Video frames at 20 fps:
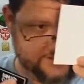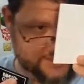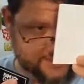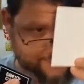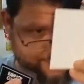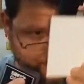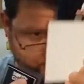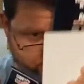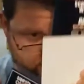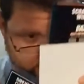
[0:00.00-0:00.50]

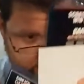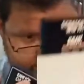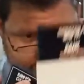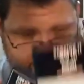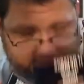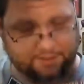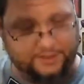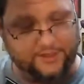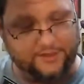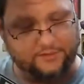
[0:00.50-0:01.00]
see foil on
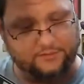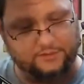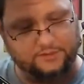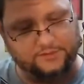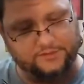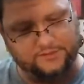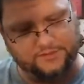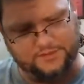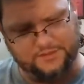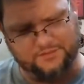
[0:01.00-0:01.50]
the other
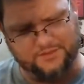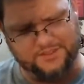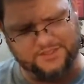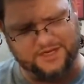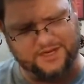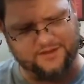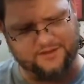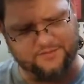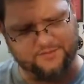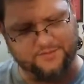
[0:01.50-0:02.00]
one too
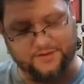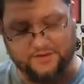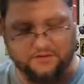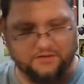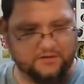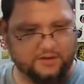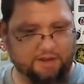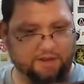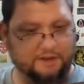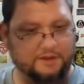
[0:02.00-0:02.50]
much either, but
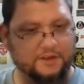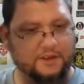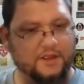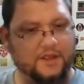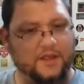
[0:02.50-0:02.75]
okay.